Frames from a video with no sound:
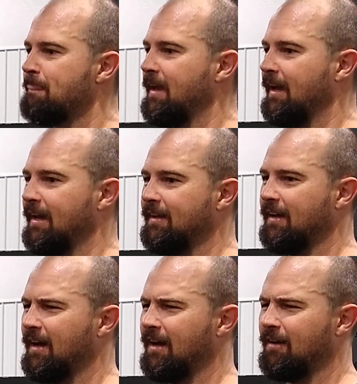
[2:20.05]
And
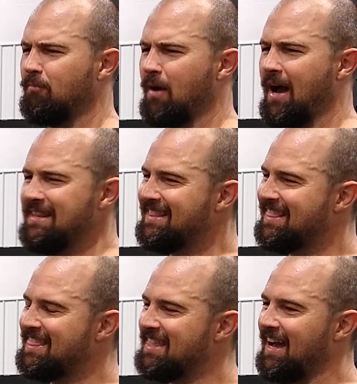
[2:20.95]

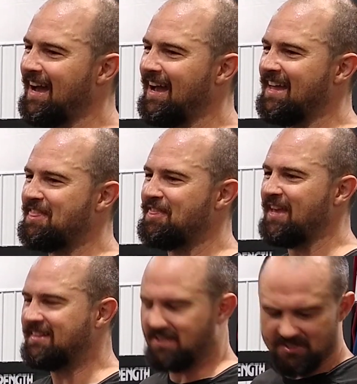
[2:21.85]
I
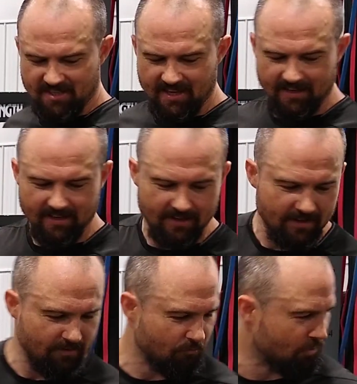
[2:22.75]
think this thing,
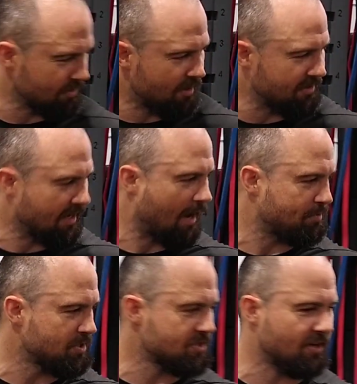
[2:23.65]
with all the
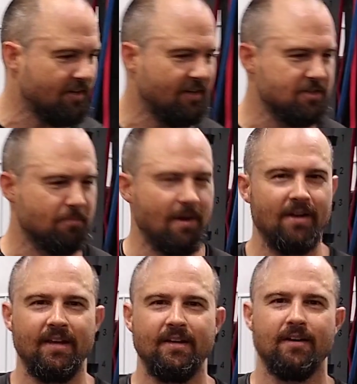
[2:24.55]
options on it, is
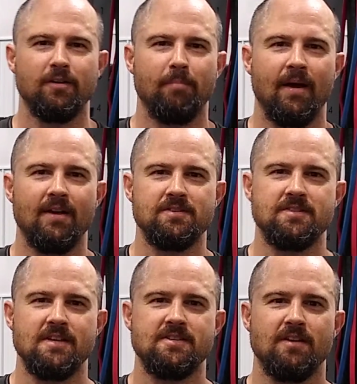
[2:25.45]
about 800 pounds.
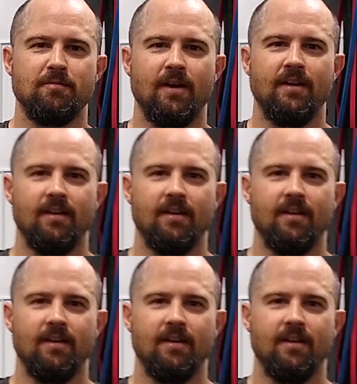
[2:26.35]
Does that sound right?